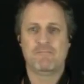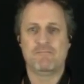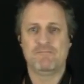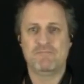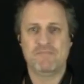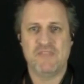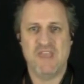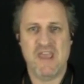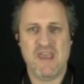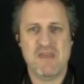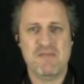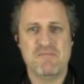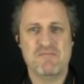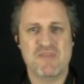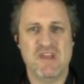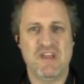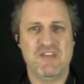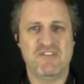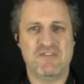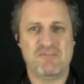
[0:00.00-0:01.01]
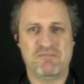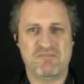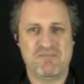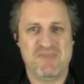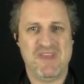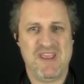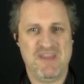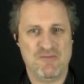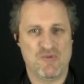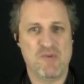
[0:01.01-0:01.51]
Yeah, it
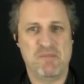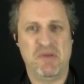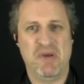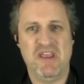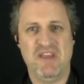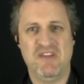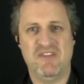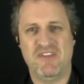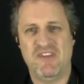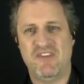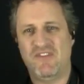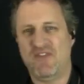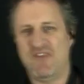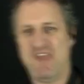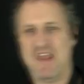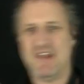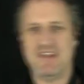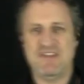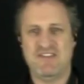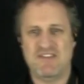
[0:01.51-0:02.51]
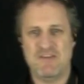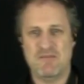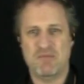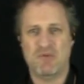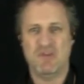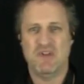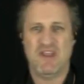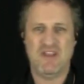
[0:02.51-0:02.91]
repeats. It's fairly simple.